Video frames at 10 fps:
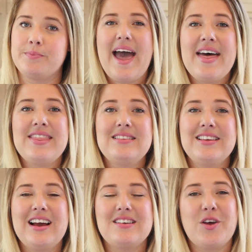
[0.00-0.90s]
And that's
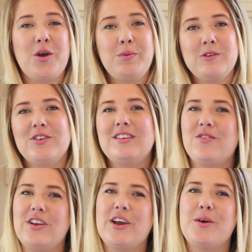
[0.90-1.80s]
it guys, I hope you enjoyed this
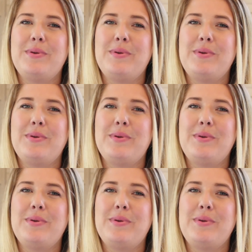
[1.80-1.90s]
video.